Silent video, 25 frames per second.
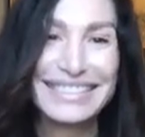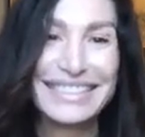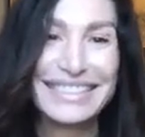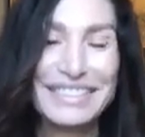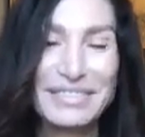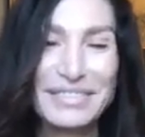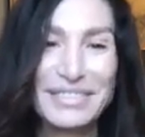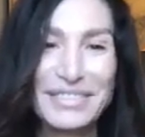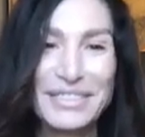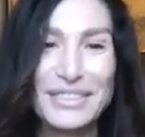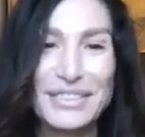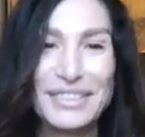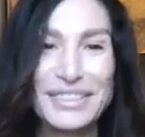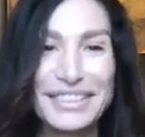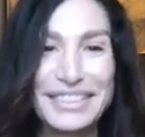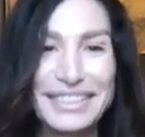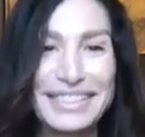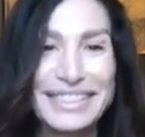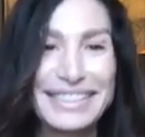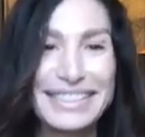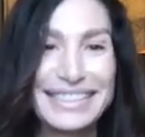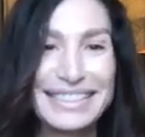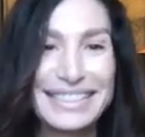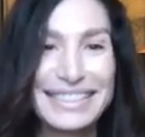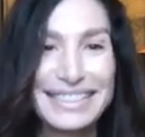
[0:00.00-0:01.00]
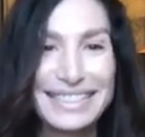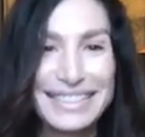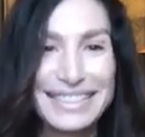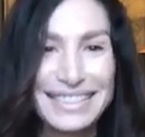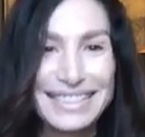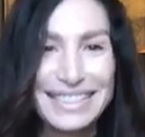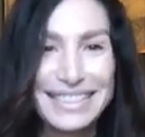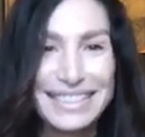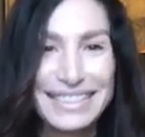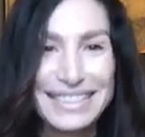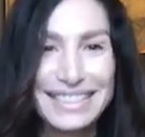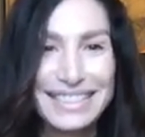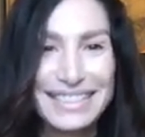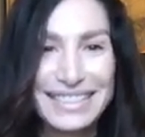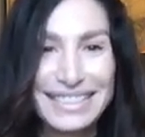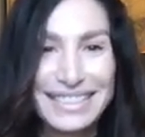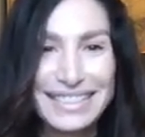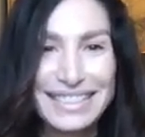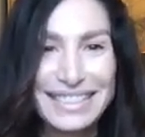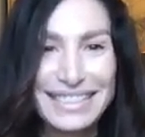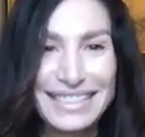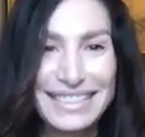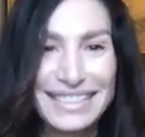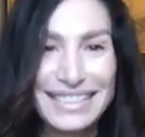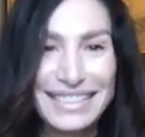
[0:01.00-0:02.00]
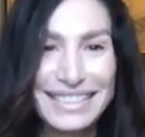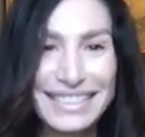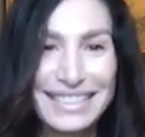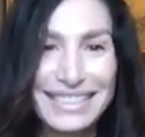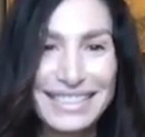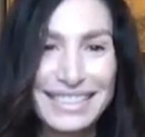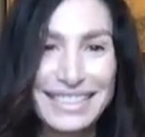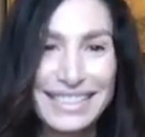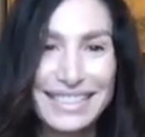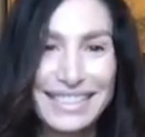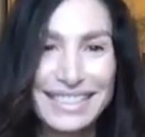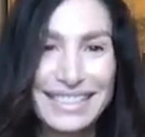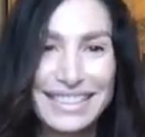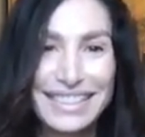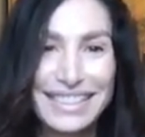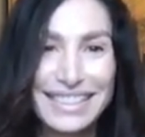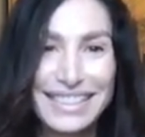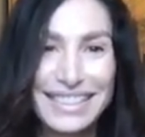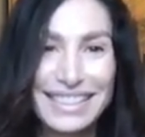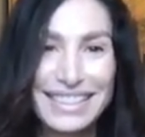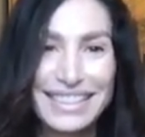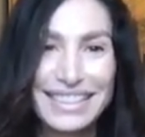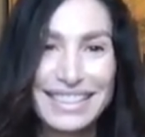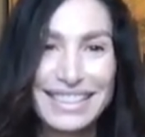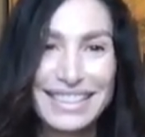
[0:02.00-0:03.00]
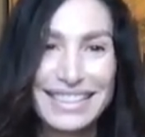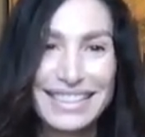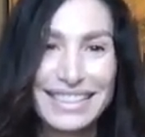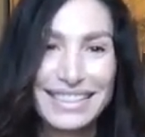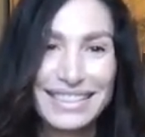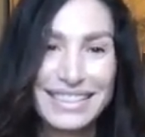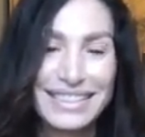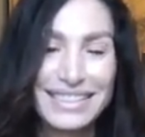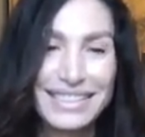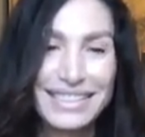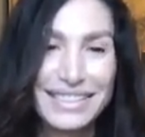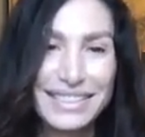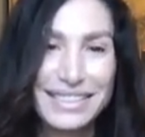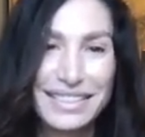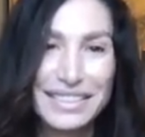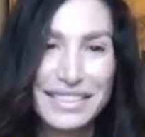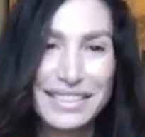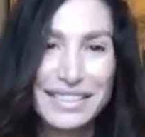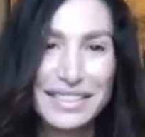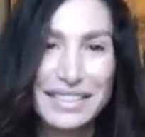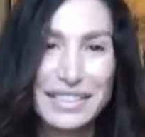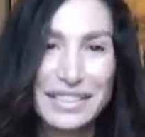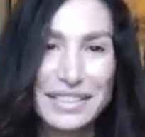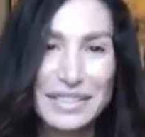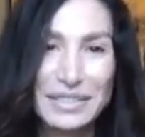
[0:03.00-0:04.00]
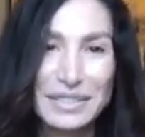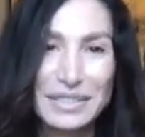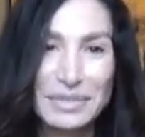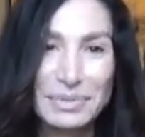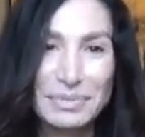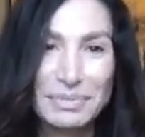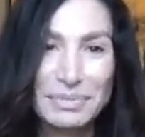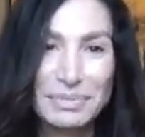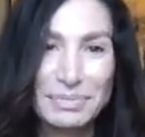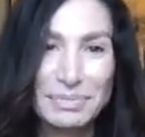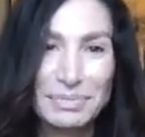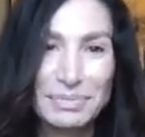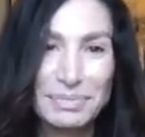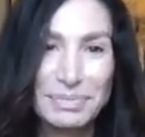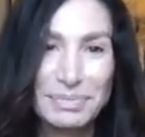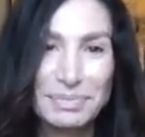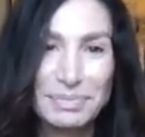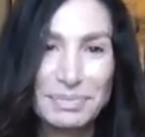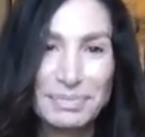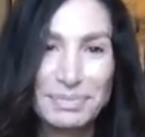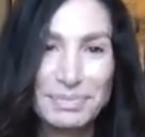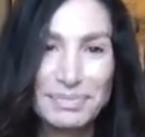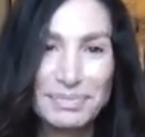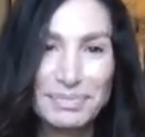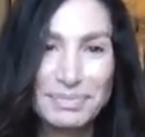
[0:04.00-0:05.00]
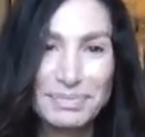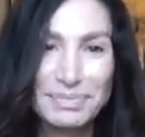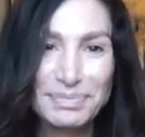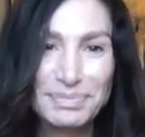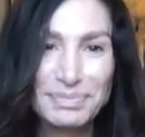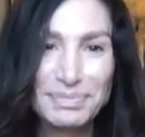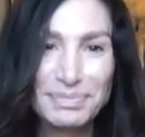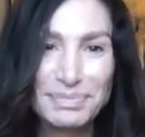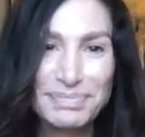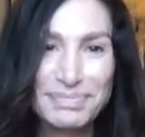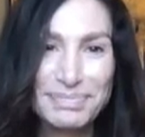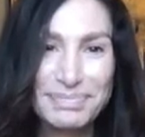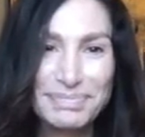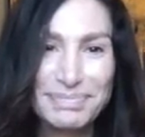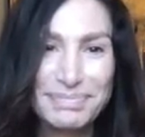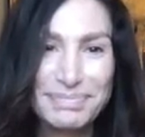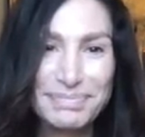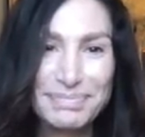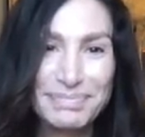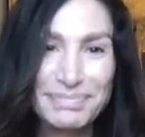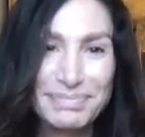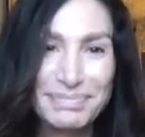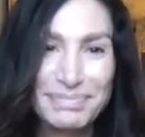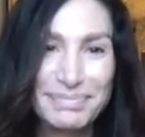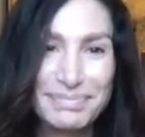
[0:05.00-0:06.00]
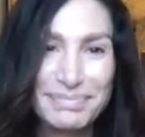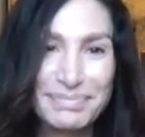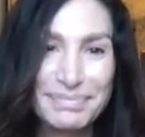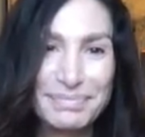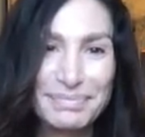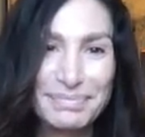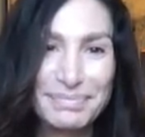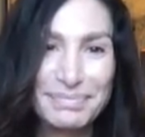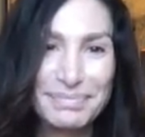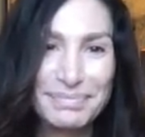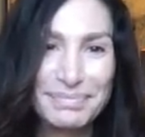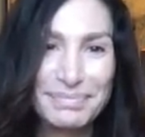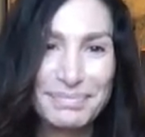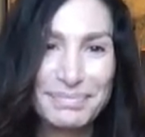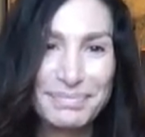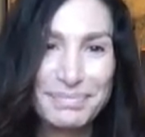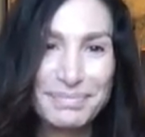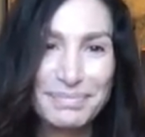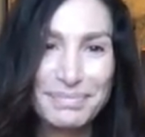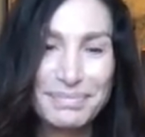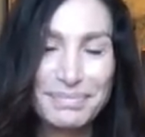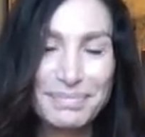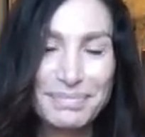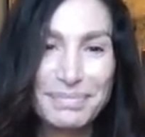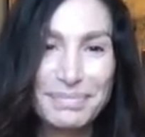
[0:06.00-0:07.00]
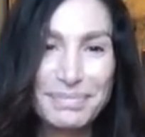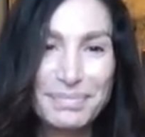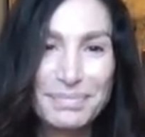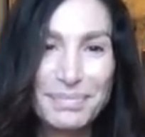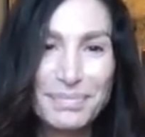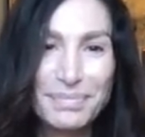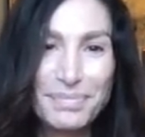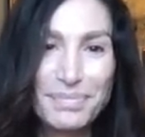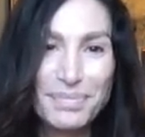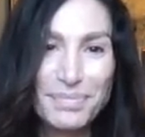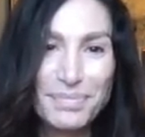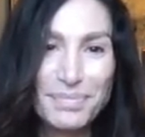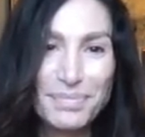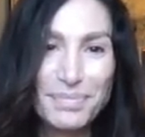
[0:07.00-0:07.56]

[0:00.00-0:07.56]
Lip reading: (not speaking)